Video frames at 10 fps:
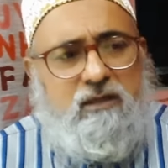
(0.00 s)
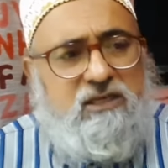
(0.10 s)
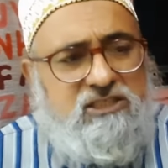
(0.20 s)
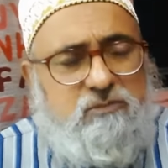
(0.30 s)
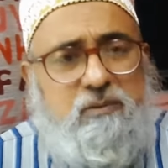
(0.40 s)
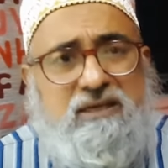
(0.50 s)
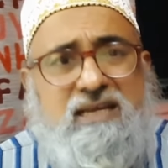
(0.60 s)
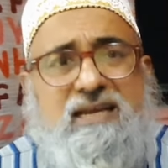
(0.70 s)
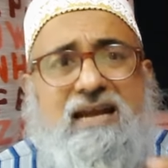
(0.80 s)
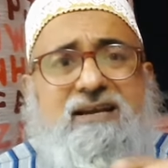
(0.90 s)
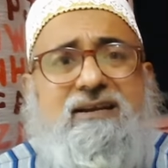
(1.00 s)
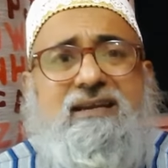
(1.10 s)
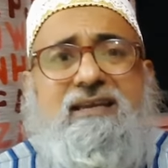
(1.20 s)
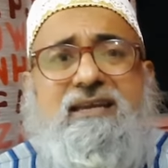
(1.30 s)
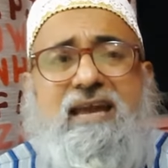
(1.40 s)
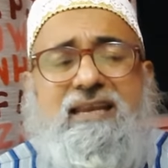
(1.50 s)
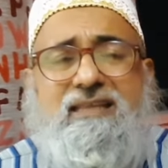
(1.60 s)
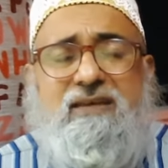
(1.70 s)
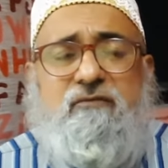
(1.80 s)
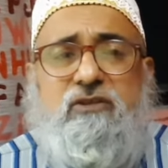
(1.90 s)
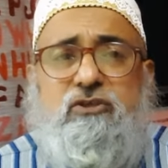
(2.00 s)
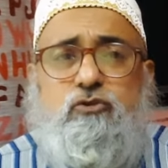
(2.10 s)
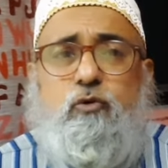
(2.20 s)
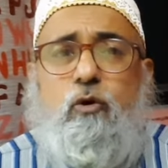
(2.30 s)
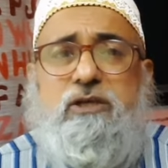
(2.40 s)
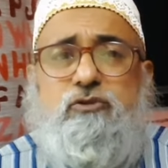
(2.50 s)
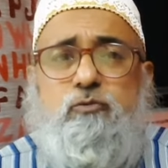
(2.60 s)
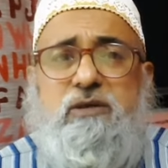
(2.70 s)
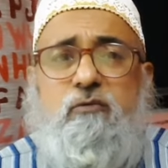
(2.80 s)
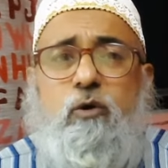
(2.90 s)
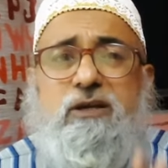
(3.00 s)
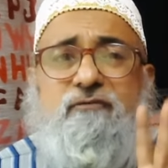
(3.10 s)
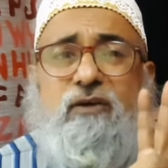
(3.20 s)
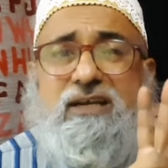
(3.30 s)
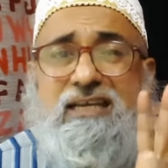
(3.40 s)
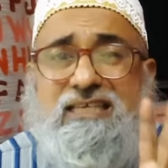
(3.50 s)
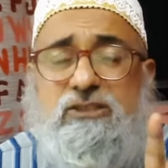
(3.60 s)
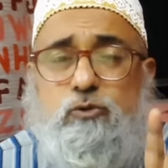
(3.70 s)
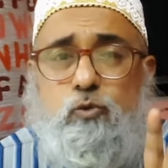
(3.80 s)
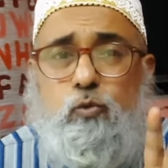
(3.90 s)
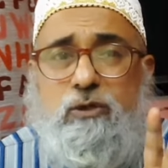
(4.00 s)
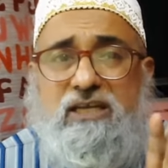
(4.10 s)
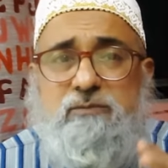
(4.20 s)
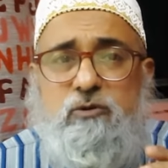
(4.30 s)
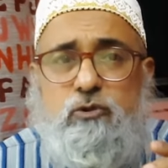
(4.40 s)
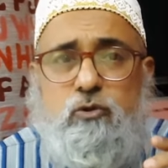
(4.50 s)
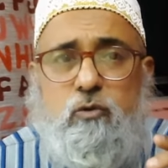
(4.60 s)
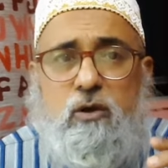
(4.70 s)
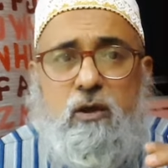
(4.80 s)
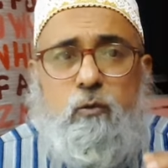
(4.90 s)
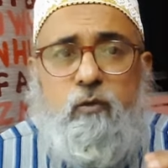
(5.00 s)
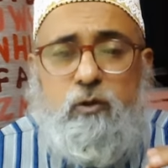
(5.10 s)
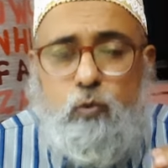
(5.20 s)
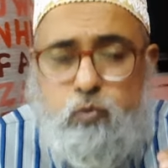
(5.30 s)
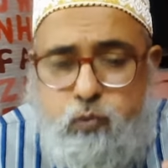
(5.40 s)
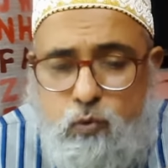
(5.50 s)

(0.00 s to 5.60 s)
Spitting and drinking anything with the straw has to be avoided for at least 2 days, because when you